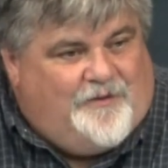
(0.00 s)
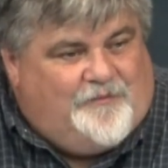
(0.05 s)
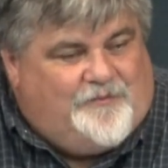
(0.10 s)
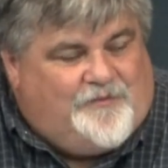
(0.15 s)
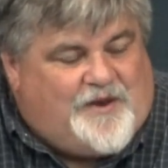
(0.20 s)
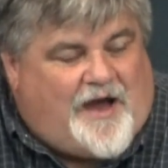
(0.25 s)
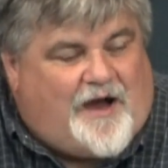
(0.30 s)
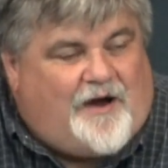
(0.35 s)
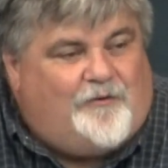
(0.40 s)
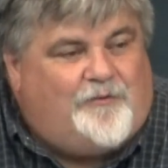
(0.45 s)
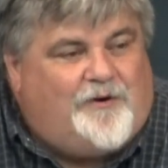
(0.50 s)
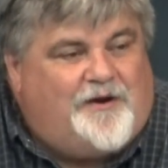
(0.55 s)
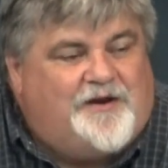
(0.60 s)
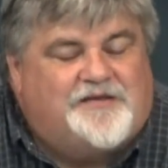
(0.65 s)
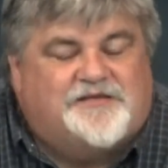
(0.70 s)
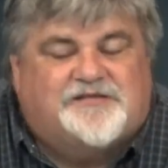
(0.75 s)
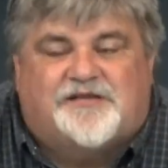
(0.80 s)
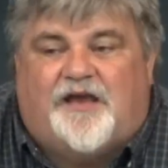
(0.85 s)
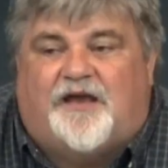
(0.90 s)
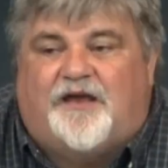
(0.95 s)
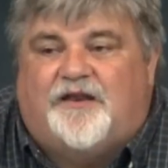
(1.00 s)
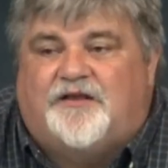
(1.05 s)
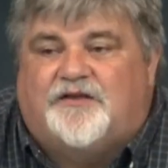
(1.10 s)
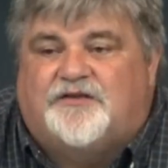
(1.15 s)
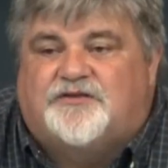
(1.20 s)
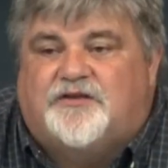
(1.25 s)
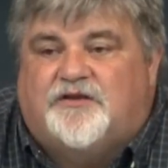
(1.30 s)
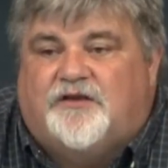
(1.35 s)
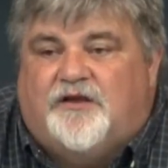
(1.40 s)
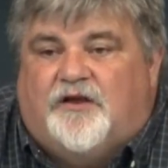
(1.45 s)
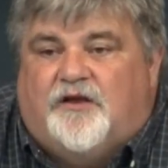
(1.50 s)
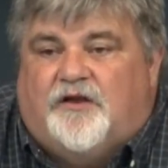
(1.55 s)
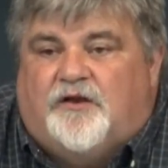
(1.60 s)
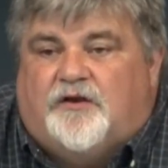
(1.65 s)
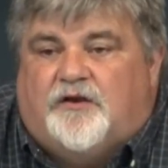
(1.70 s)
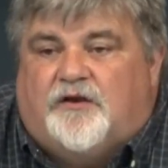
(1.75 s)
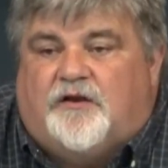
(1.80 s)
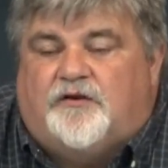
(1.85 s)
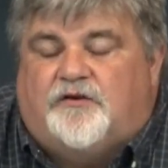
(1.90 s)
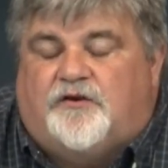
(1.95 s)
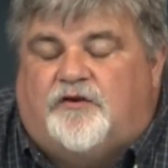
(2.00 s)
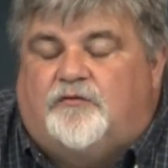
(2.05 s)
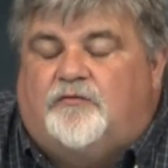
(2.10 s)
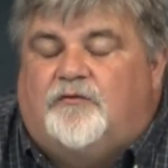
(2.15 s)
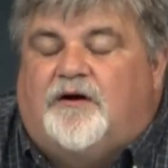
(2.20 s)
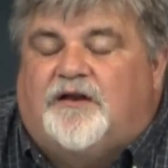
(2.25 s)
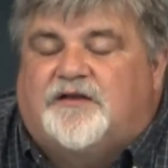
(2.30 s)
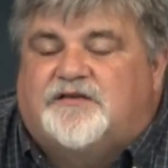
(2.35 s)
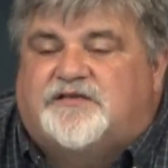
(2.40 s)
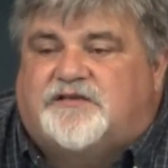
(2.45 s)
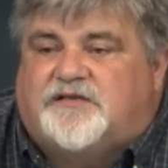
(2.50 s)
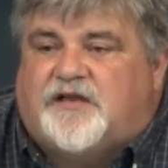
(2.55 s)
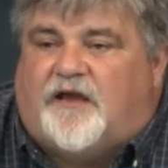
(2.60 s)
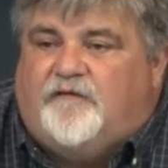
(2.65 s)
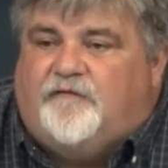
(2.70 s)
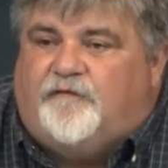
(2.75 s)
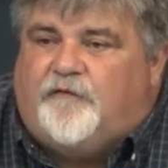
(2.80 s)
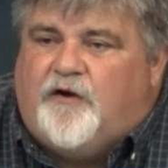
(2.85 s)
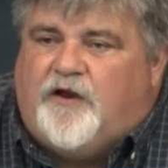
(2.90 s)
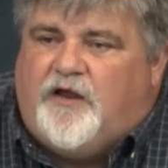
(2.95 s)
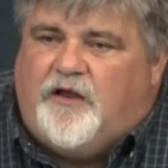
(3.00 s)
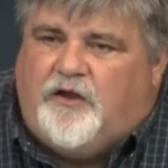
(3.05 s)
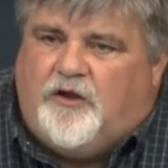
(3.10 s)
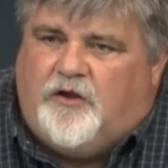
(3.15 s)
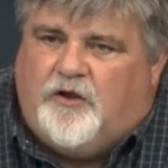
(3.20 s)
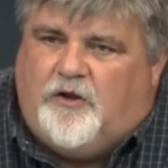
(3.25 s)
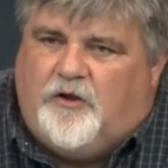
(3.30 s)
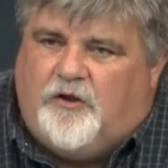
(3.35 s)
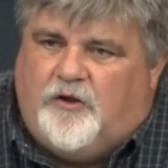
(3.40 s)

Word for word: Now, what he's saying is, then do you want to stay free?